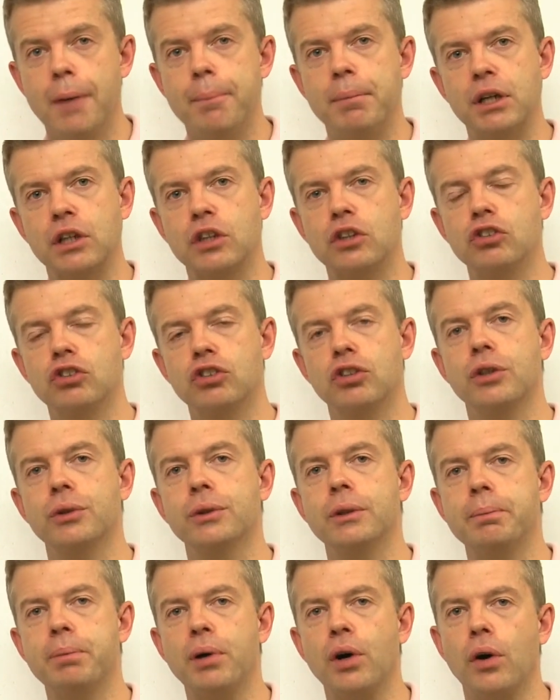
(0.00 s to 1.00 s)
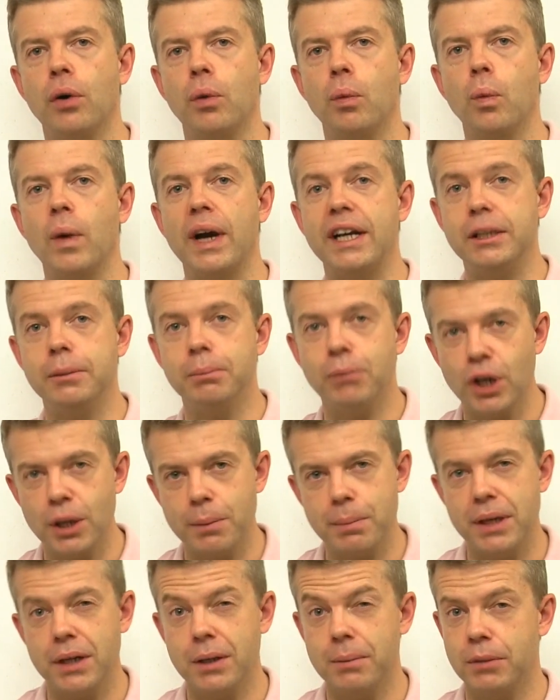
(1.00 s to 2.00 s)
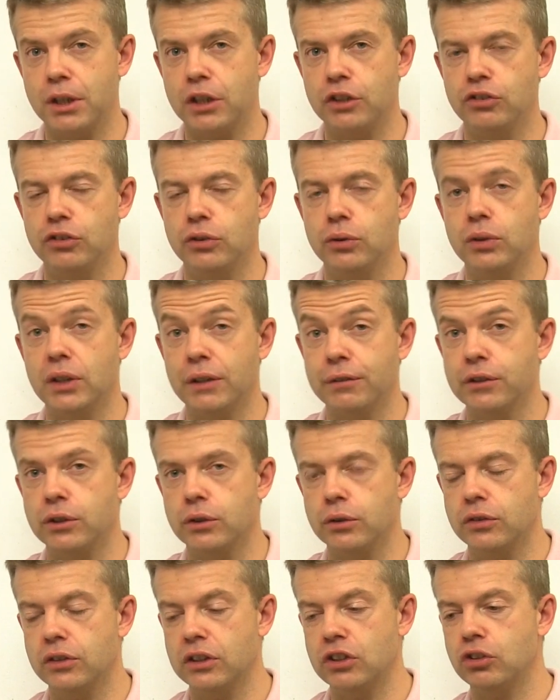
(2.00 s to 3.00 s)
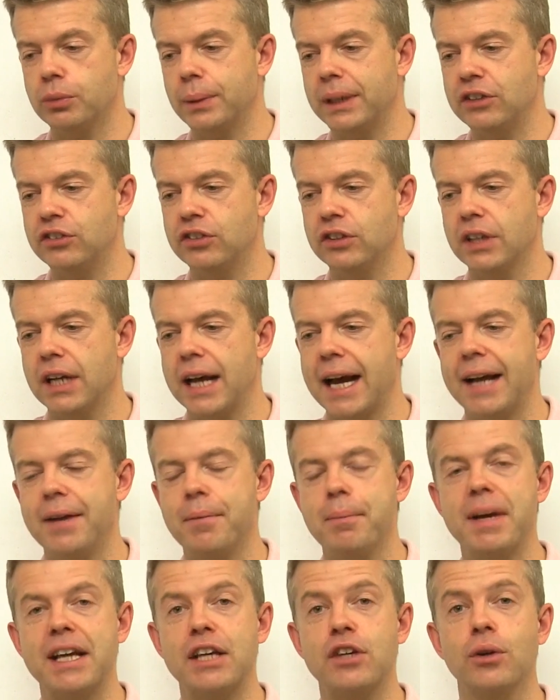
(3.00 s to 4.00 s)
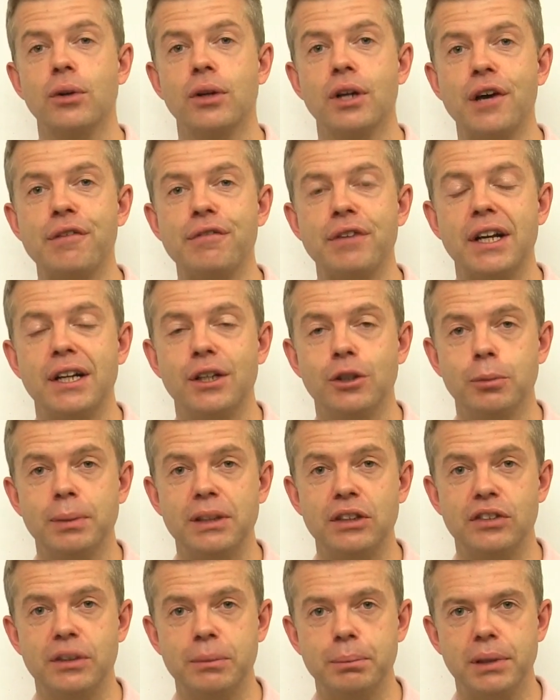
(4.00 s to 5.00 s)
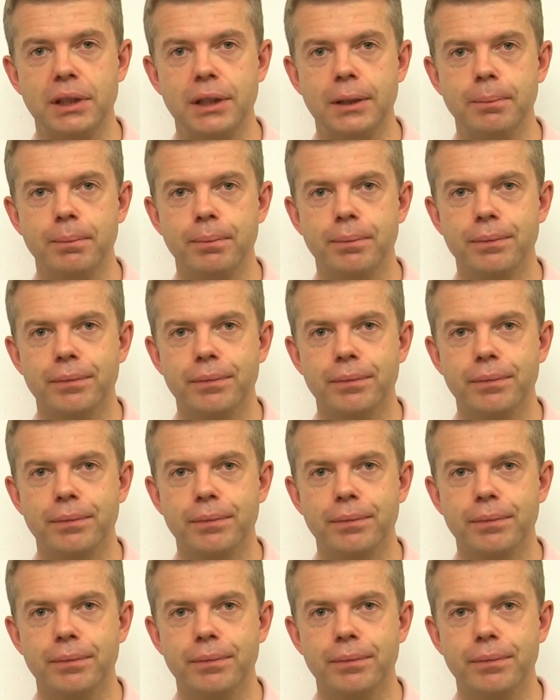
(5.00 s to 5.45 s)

But control the pot where you might be in a marginal difficult situation and make your life a little bit simpler.